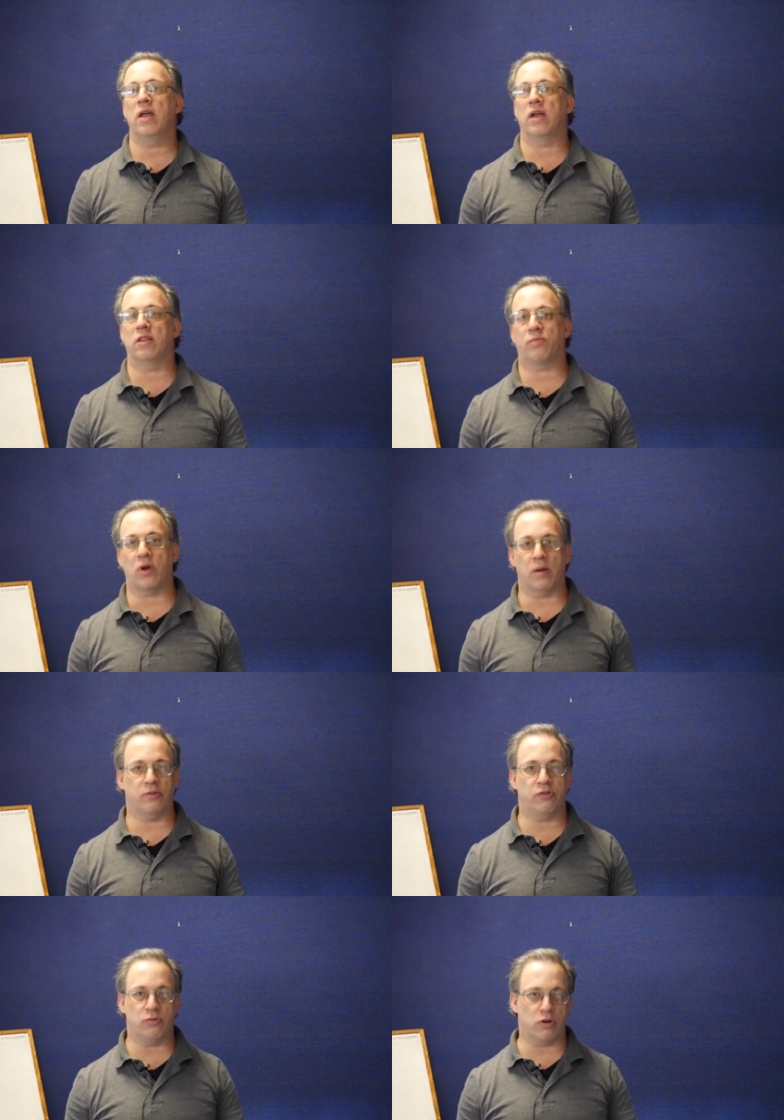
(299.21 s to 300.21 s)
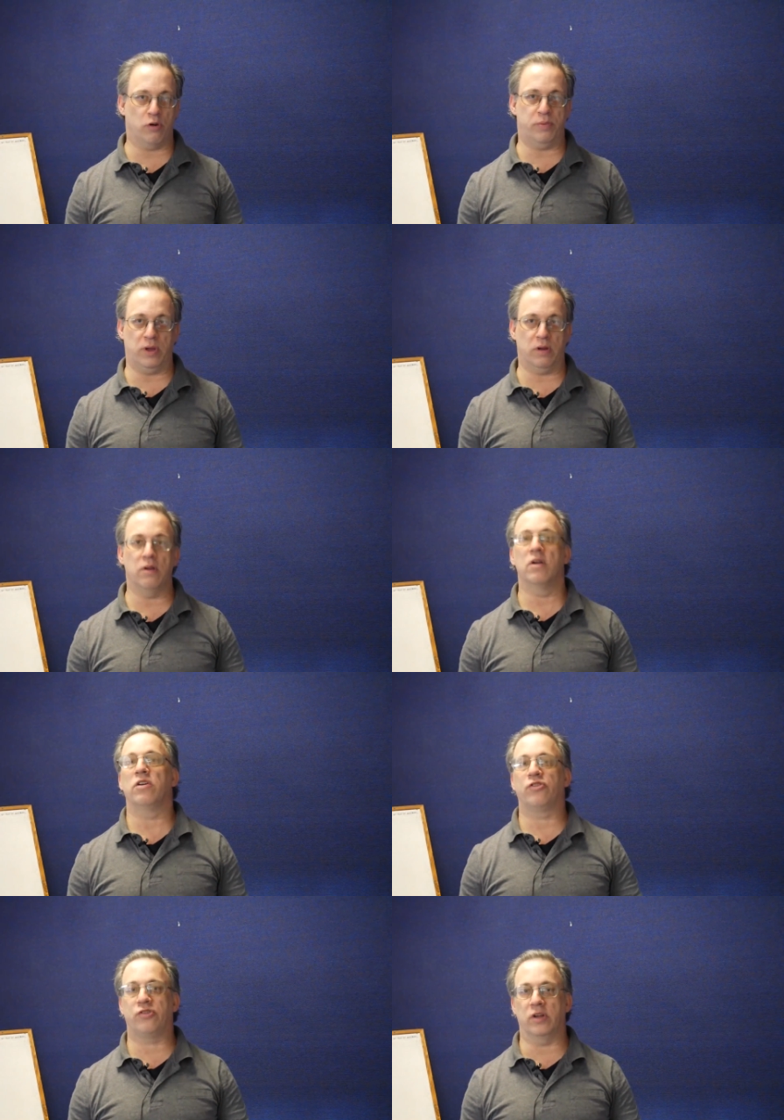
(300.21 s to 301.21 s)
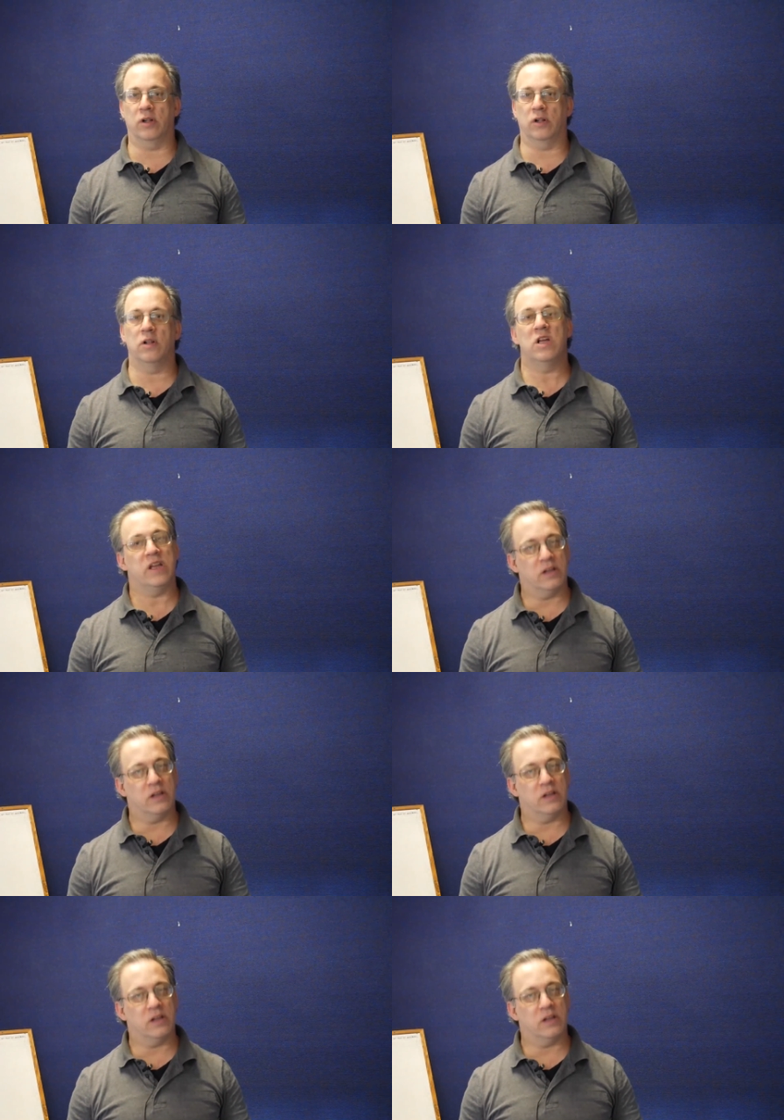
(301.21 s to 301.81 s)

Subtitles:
and the promised utopia still